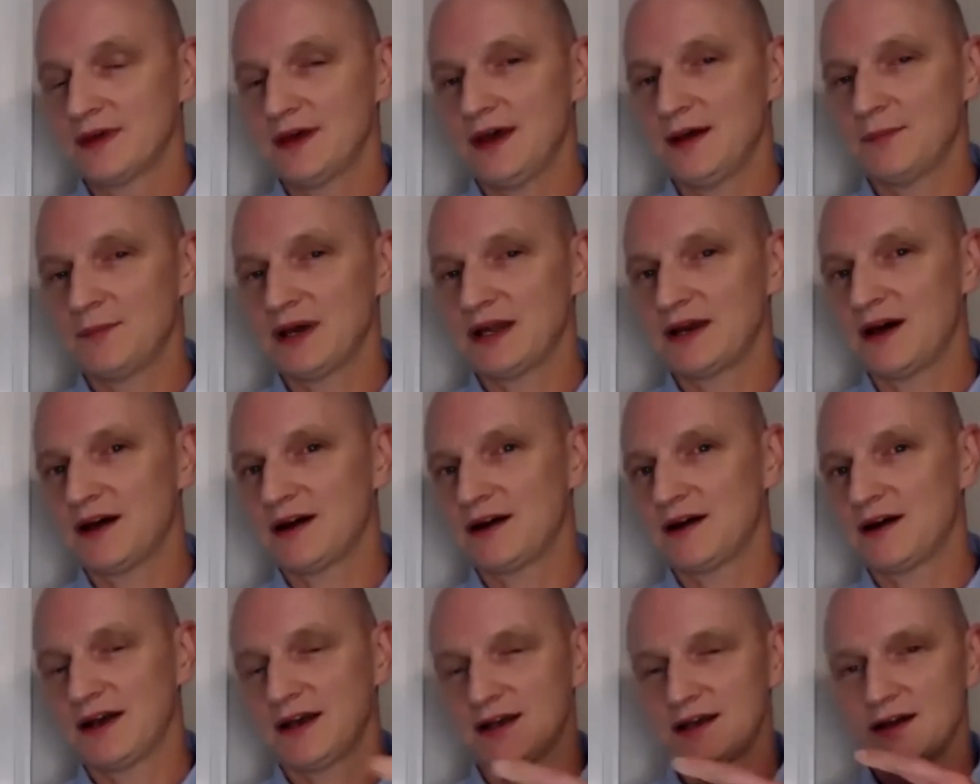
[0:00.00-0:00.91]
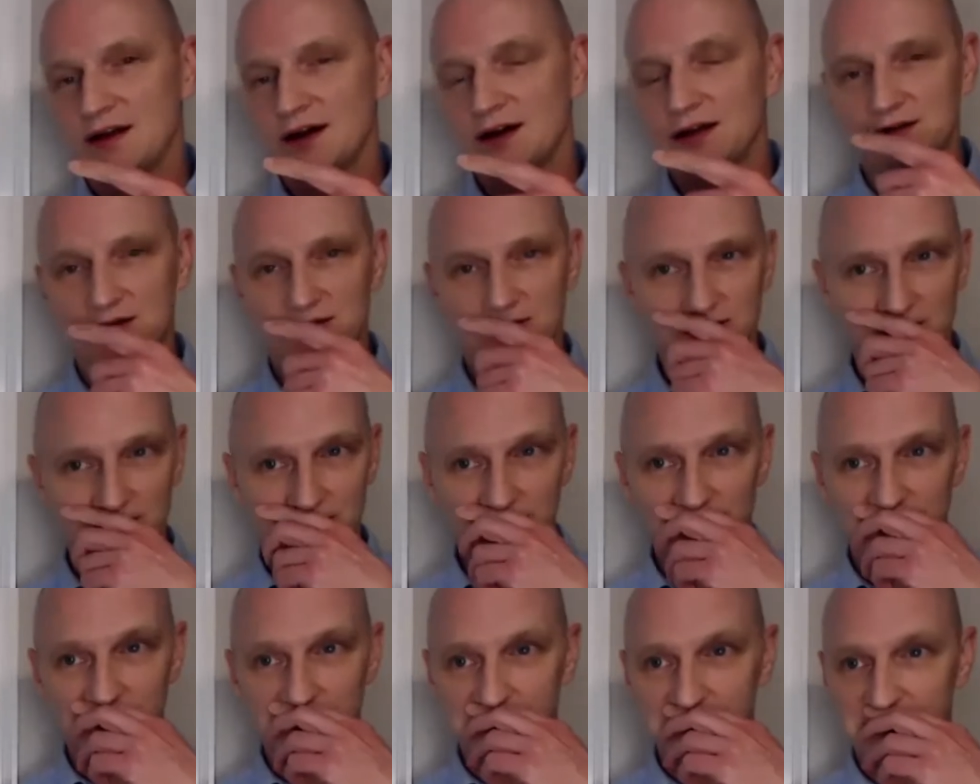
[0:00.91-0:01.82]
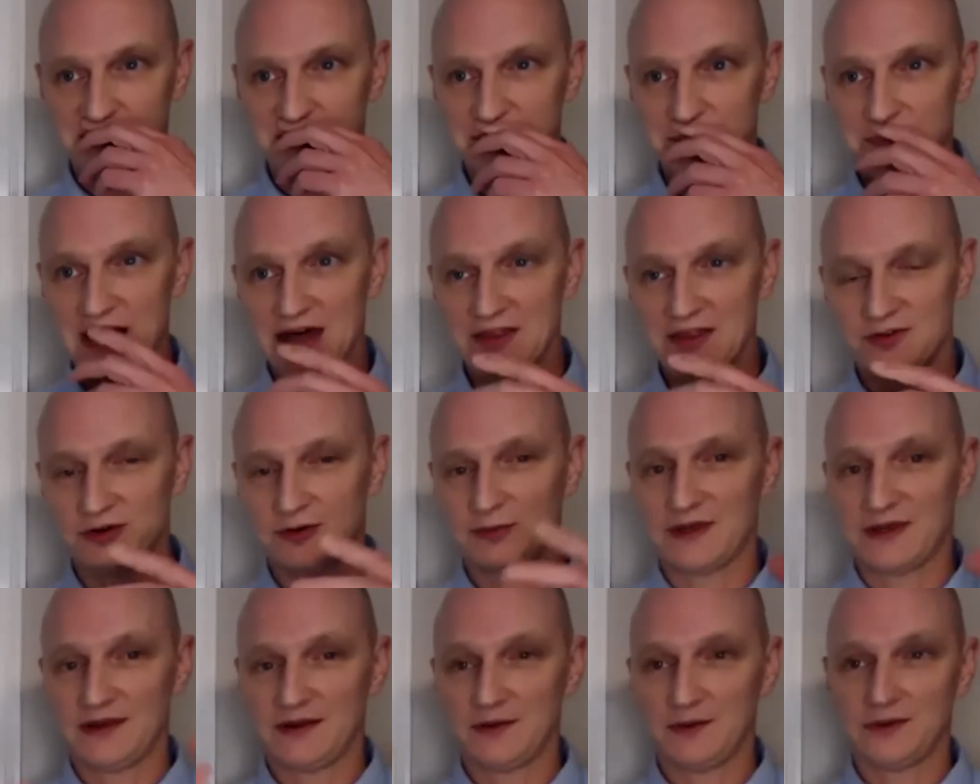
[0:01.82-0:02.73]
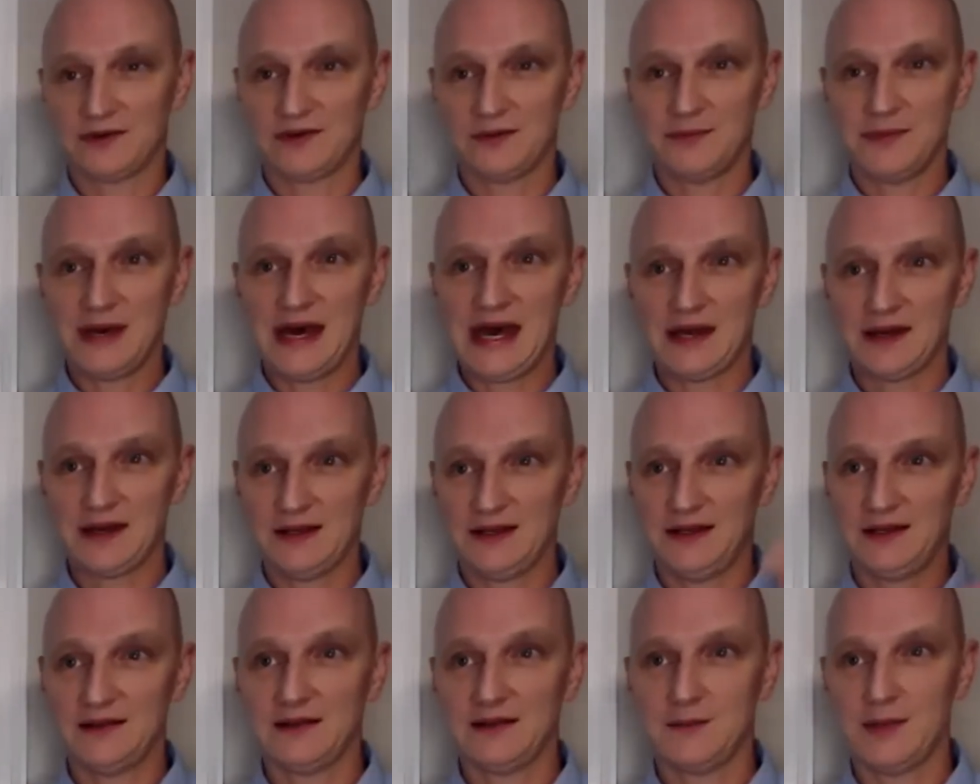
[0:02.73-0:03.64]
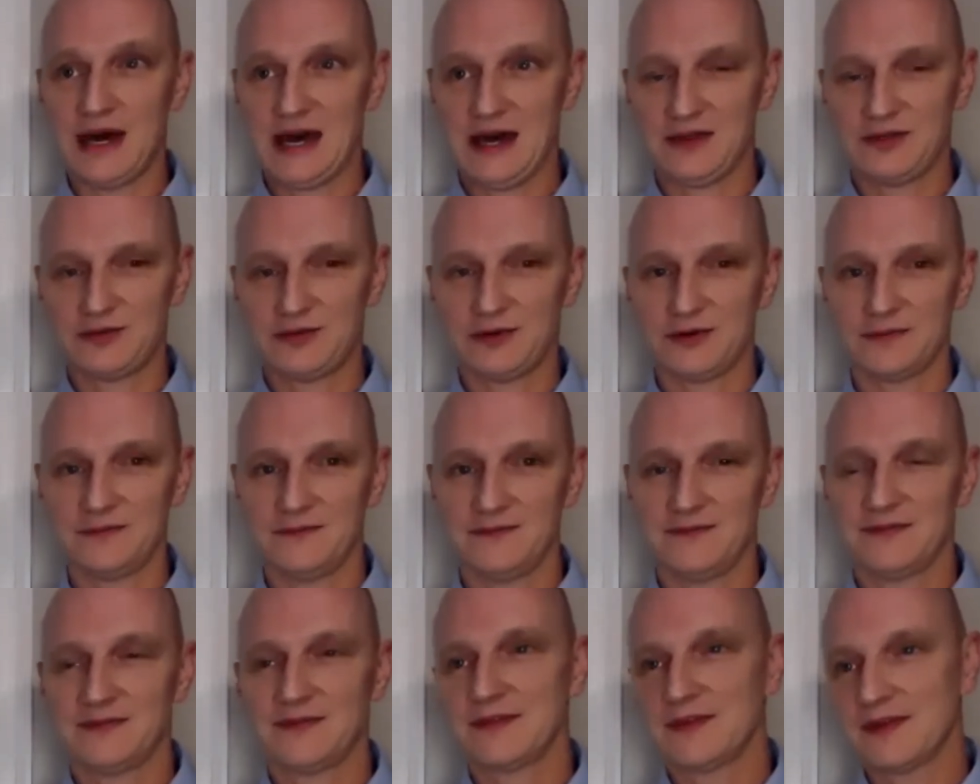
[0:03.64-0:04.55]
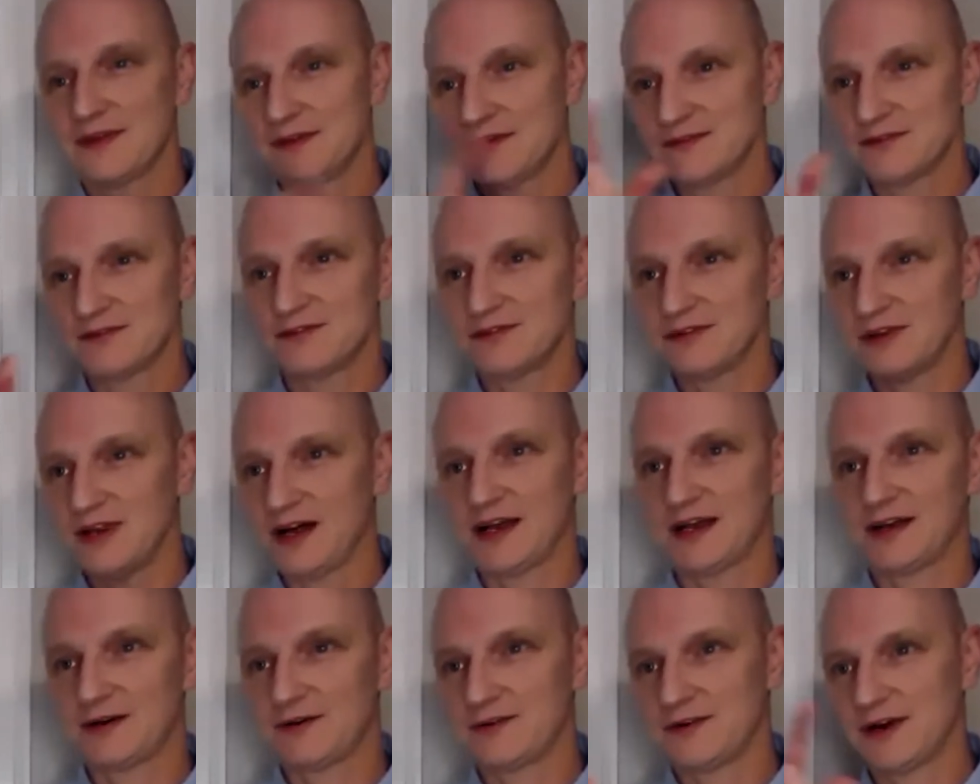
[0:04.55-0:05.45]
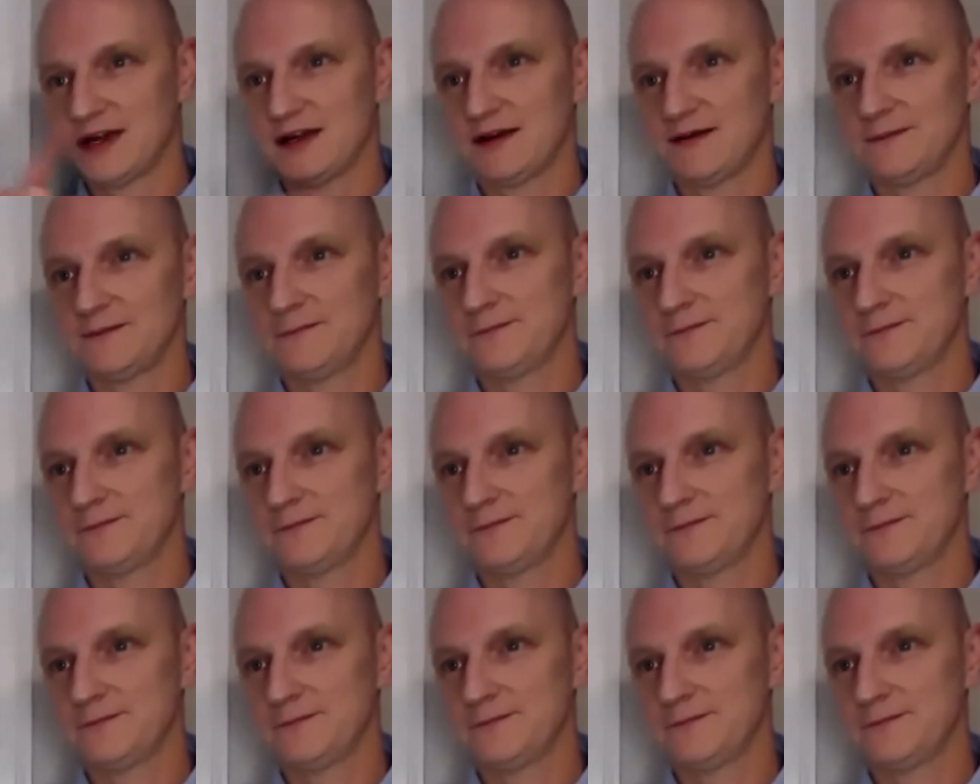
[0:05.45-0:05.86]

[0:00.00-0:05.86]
and my daughter had gone to the bathroom, and there was a bat in the bathroom flying around.